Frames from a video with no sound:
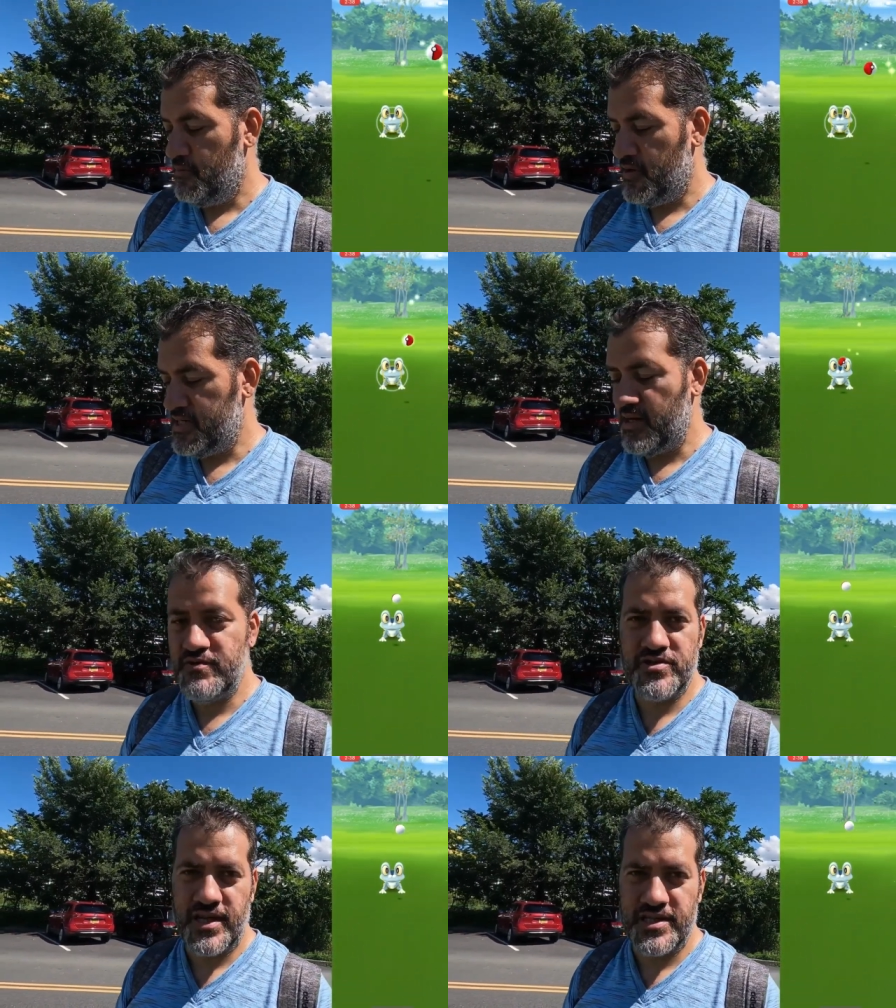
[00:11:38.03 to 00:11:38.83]
But yeah, we
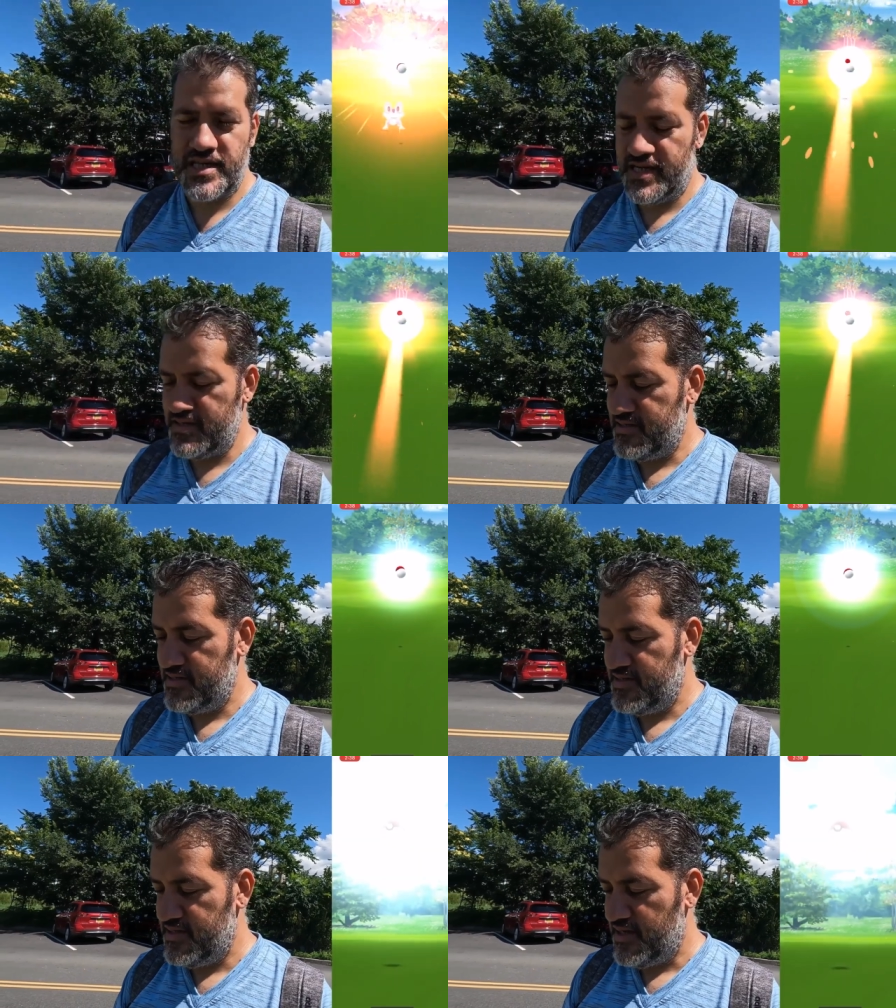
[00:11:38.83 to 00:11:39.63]
just got a shiny.
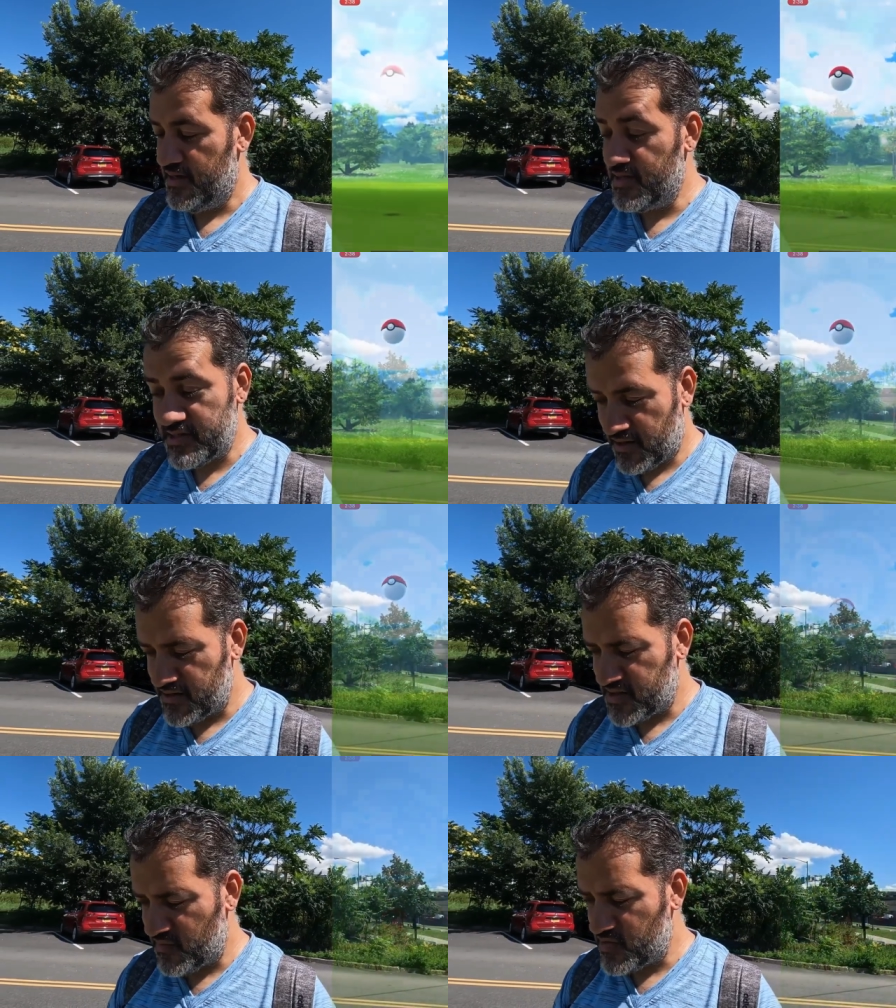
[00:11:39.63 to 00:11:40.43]
Uh, this is a
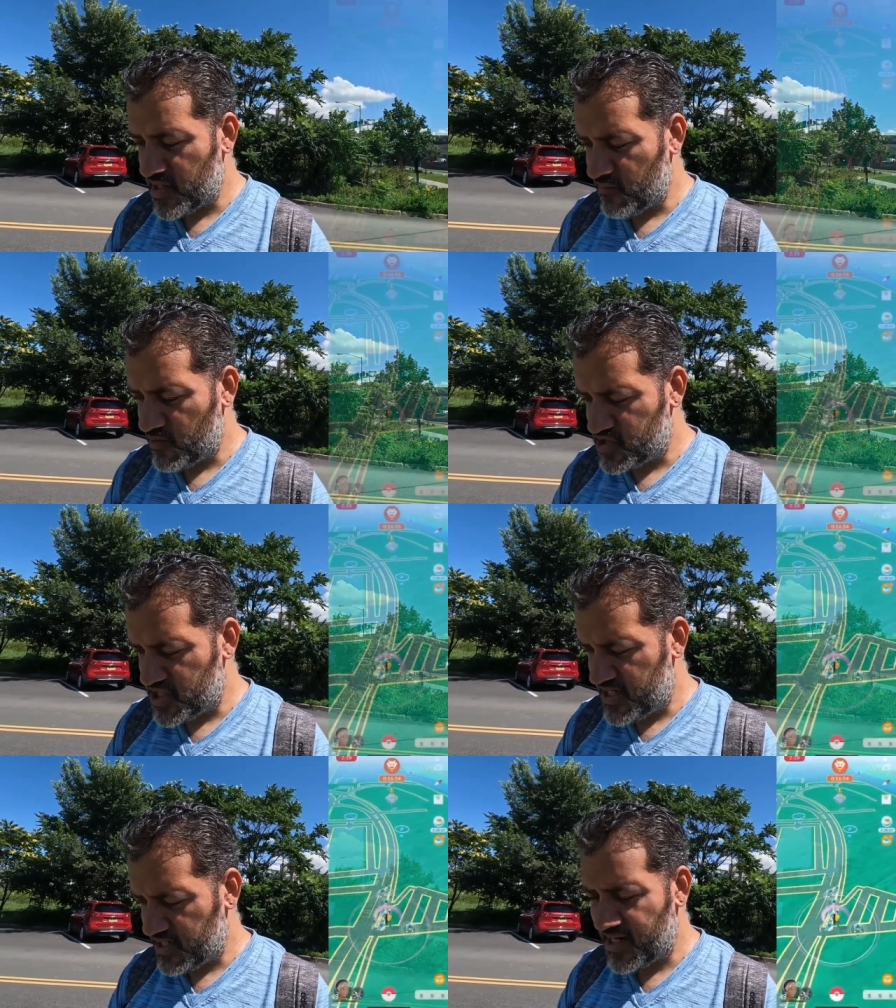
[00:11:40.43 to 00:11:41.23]
cluster which I want to
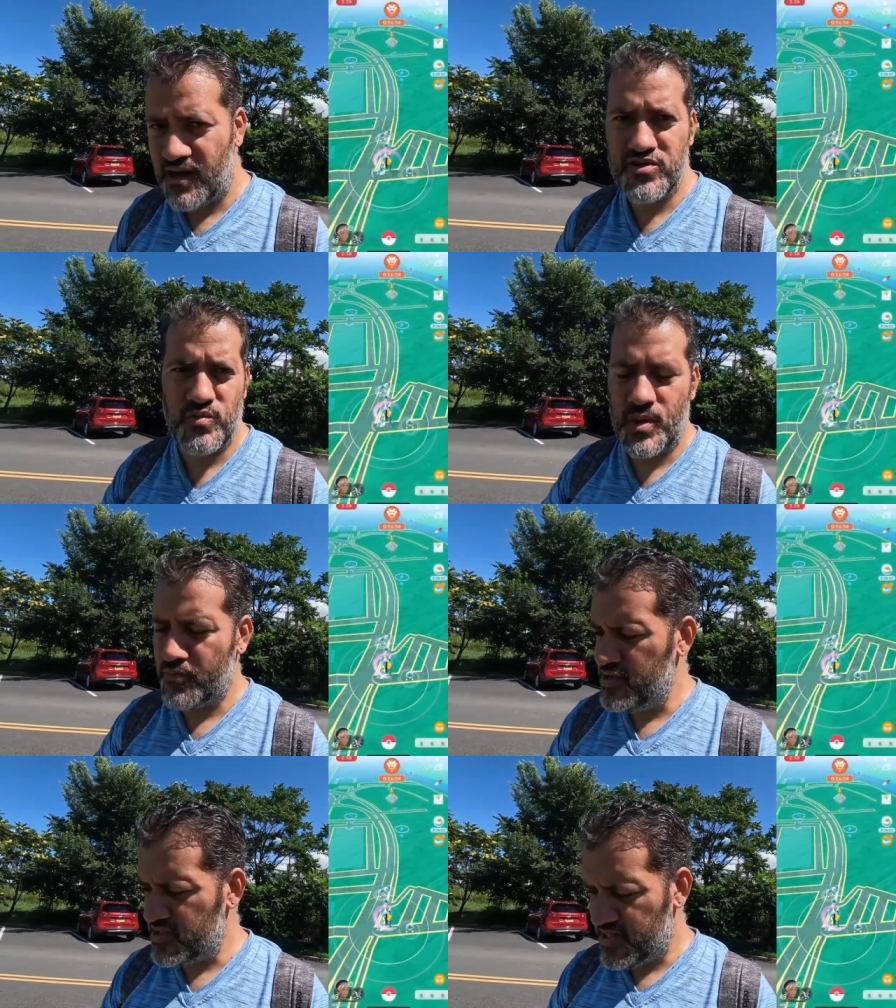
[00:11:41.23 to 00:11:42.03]
check, and I also want
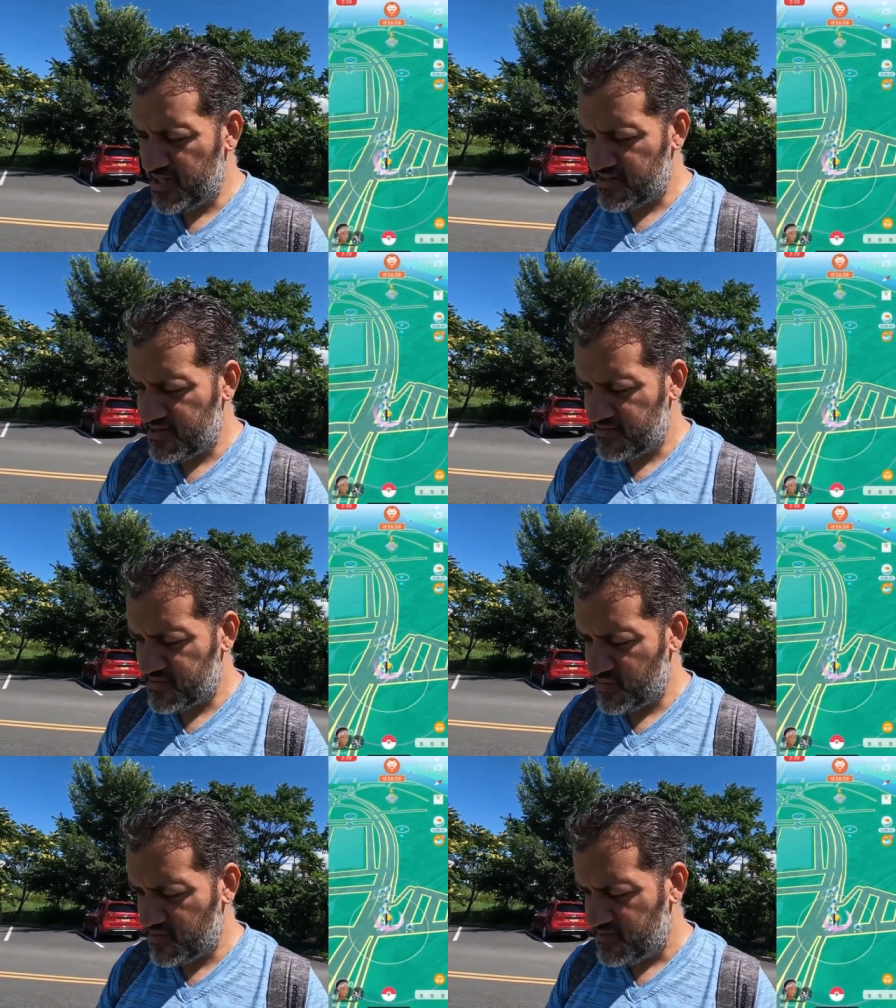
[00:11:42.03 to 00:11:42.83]
to point something else here
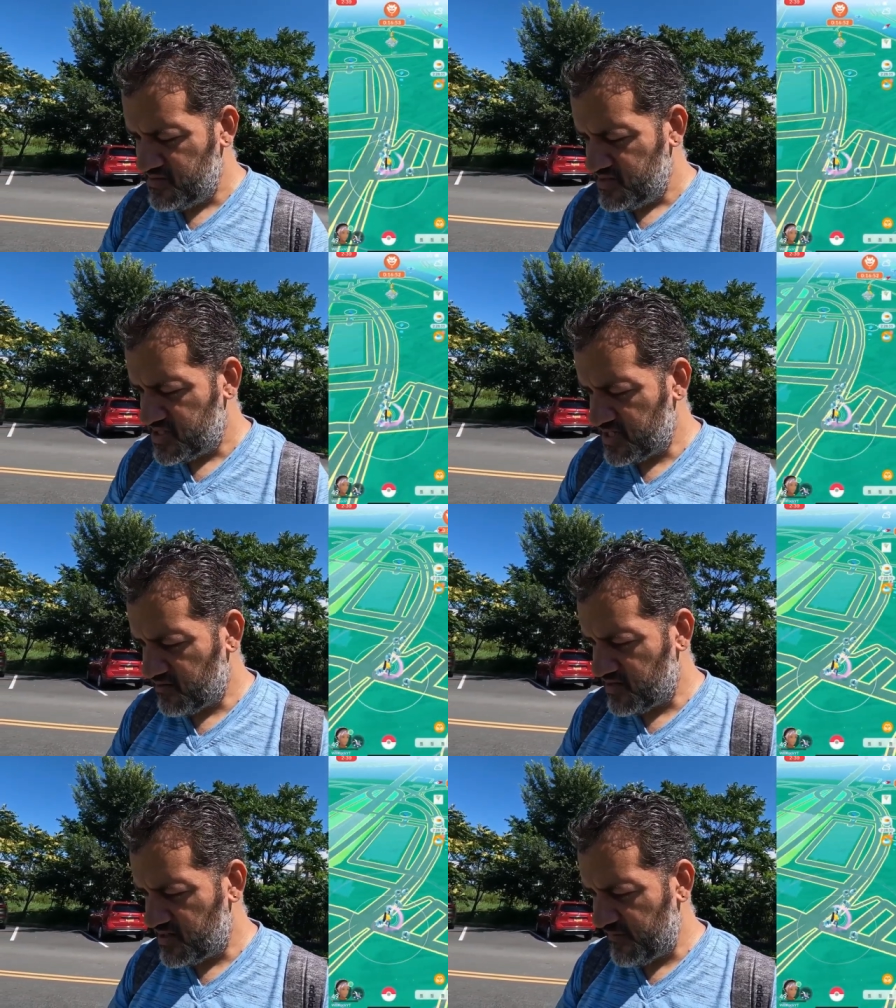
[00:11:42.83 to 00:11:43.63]
as well. Check
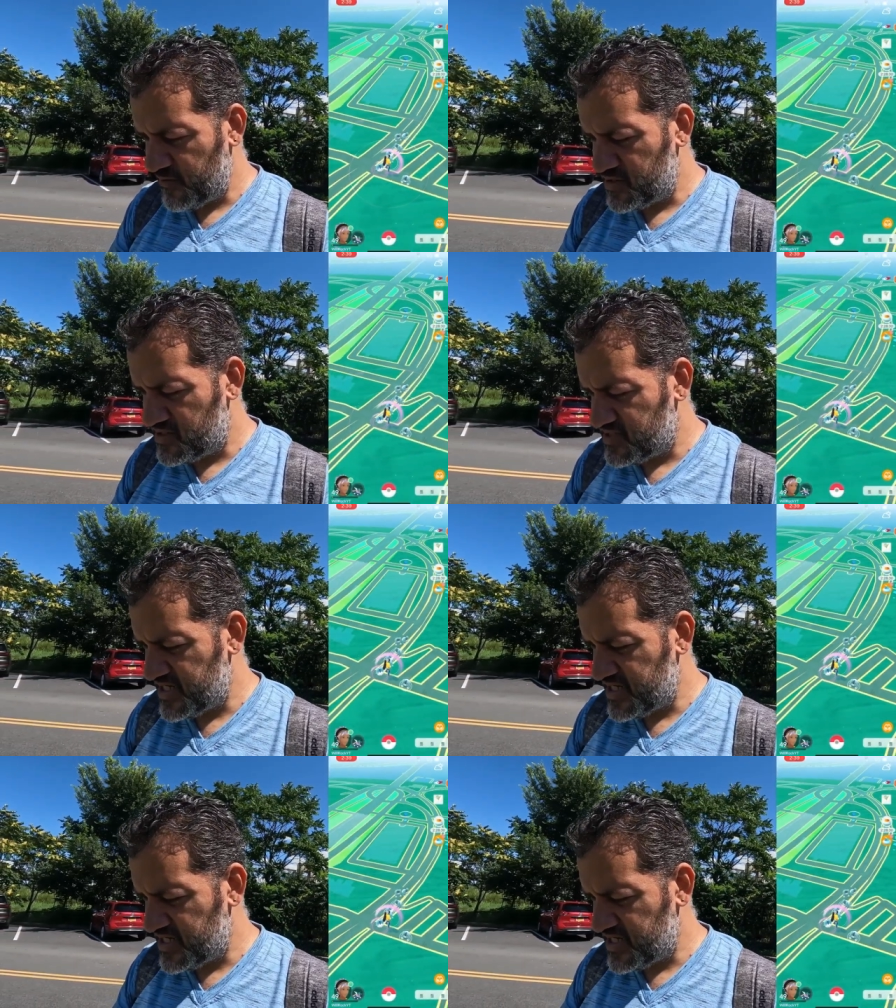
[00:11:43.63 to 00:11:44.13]
all these first.